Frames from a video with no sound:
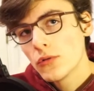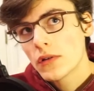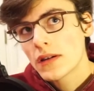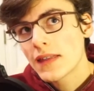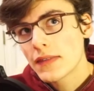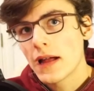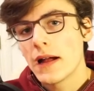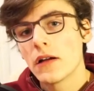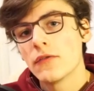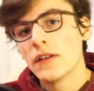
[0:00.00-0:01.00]
you'll get the
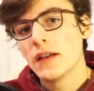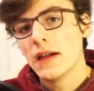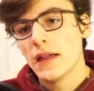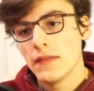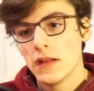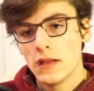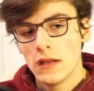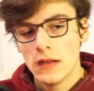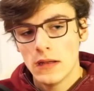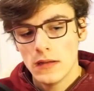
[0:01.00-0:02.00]
hang of it, and
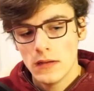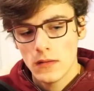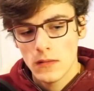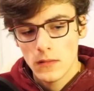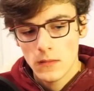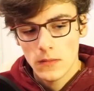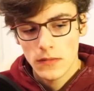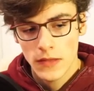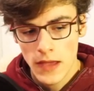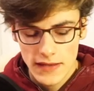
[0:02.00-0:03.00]
then
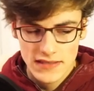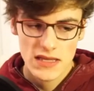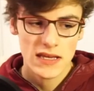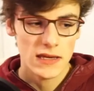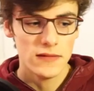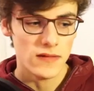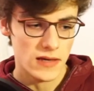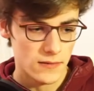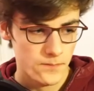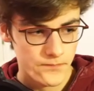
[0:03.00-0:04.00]
here's the key
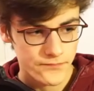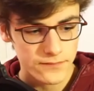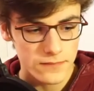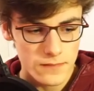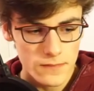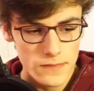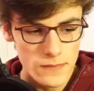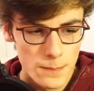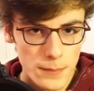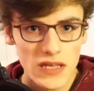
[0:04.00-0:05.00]
thing.
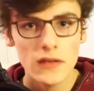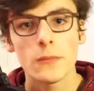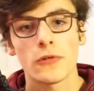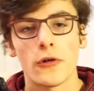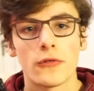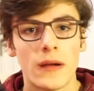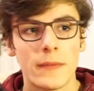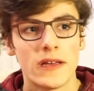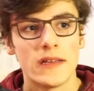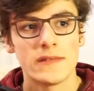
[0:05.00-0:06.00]
Being a
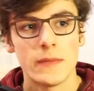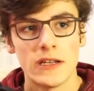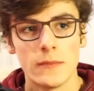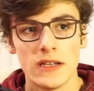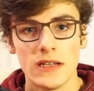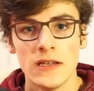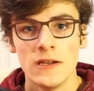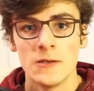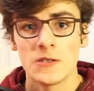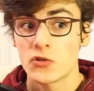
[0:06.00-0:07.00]
programmer has made me
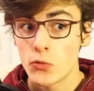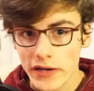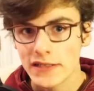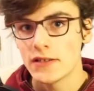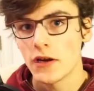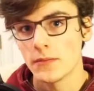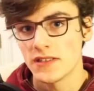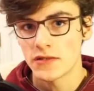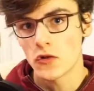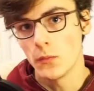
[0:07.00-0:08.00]
20
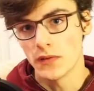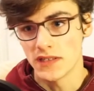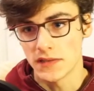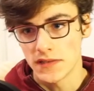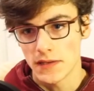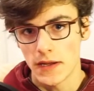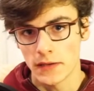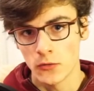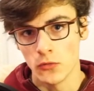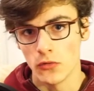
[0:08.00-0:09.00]
times as competent
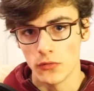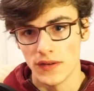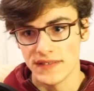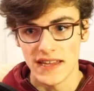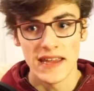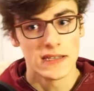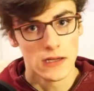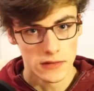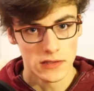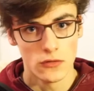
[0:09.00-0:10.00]
at Google as
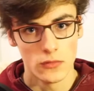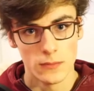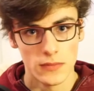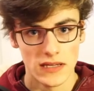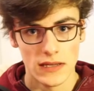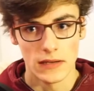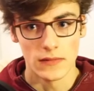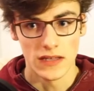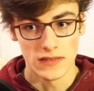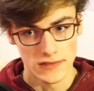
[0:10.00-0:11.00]
any other human
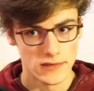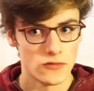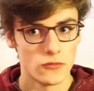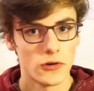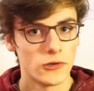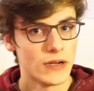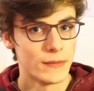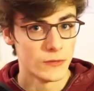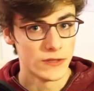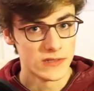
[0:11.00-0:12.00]
being that doesn't do
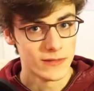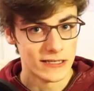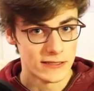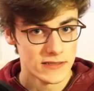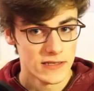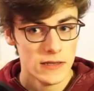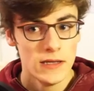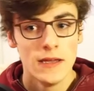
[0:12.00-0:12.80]
programming on this planet.